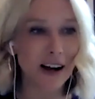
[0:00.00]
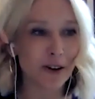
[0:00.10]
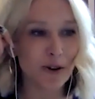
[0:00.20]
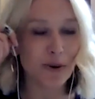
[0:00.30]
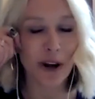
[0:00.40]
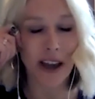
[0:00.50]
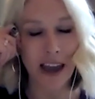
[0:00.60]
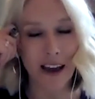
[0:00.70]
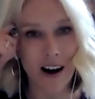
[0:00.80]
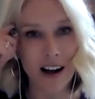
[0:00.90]
who are
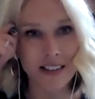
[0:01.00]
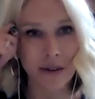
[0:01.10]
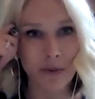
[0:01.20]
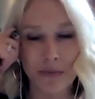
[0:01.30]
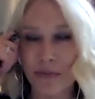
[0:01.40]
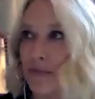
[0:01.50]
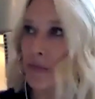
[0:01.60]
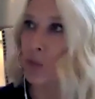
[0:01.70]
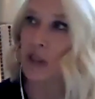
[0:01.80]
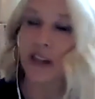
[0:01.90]
chaos and
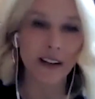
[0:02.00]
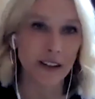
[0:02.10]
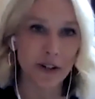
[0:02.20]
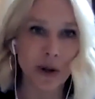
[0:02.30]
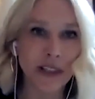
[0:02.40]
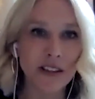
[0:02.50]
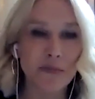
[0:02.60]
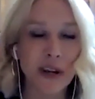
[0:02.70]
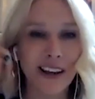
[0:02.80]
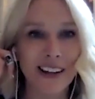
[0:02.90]
will likely join this
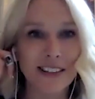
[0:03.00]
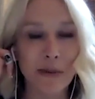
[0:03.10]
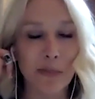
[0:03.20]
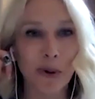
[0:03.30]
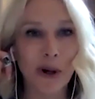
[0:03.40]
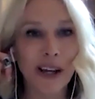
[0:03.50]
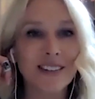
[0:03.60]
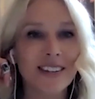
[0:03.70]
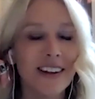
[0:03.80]
meeting at some point.